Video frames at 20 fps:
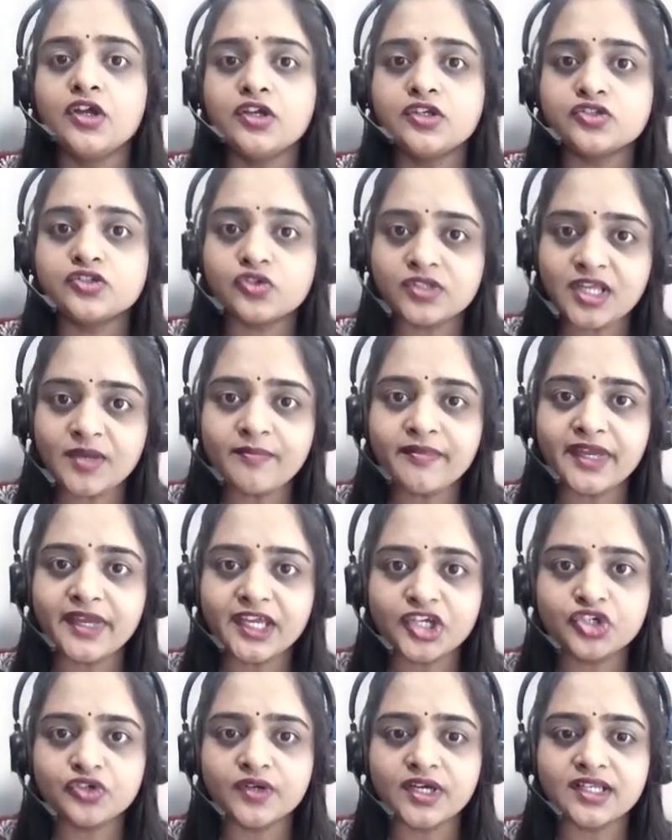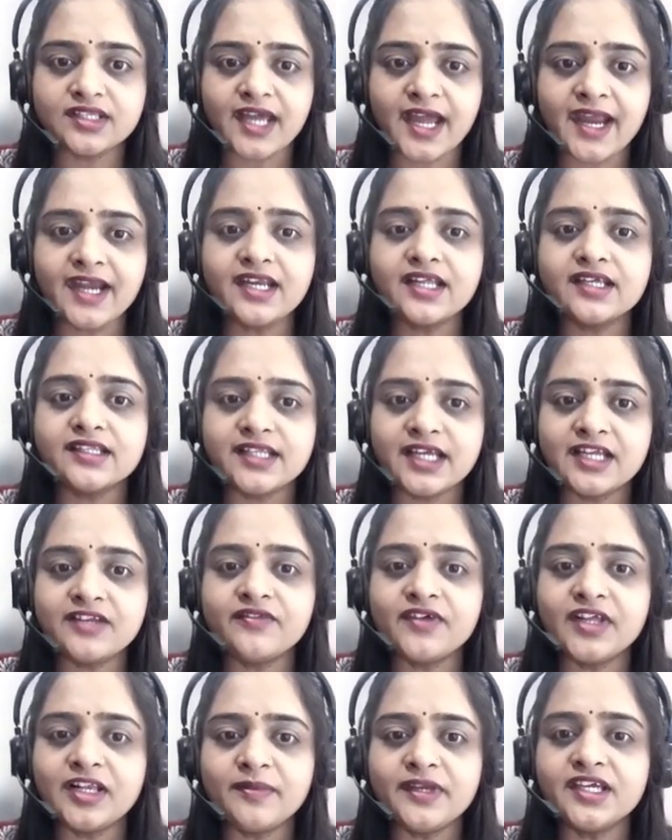So they make sure that
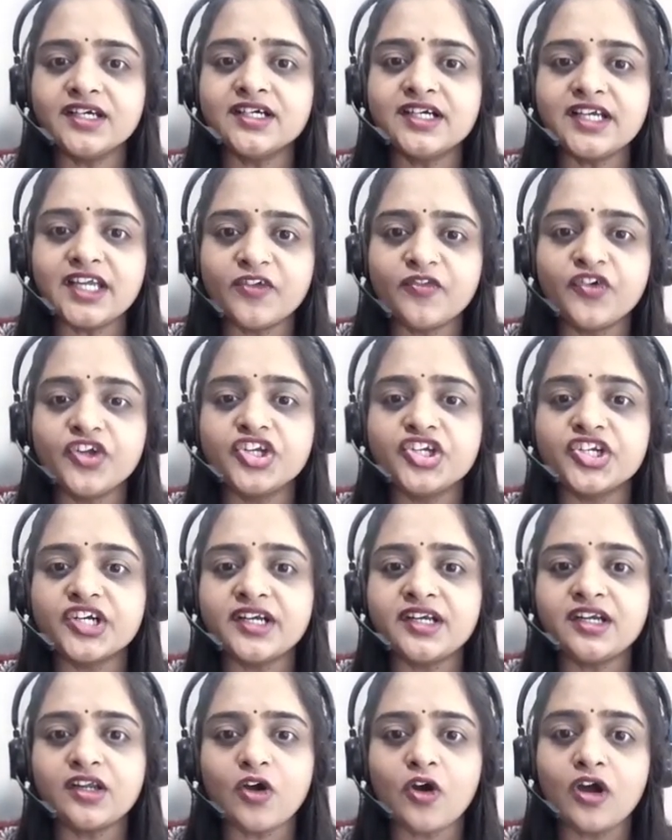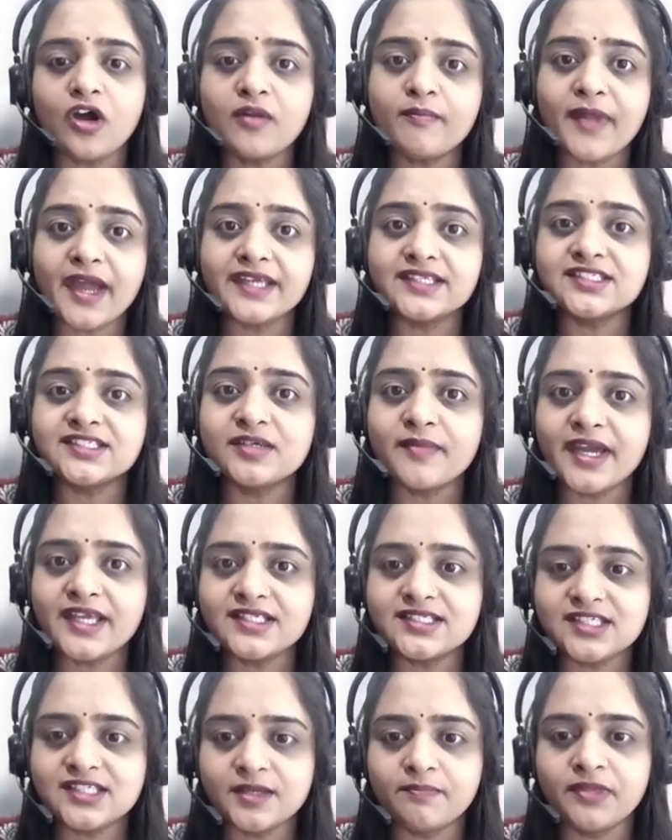there will be a efficient or
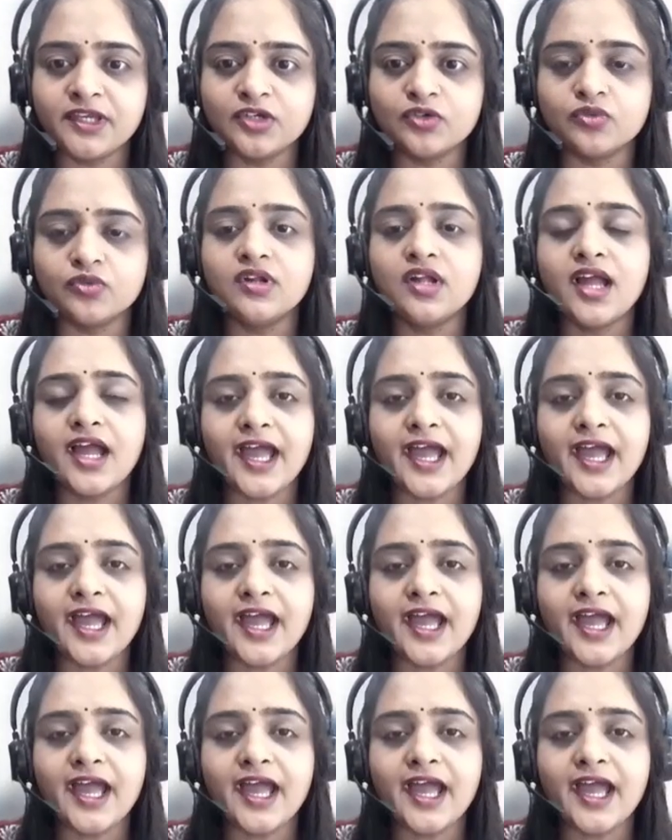maximized CPU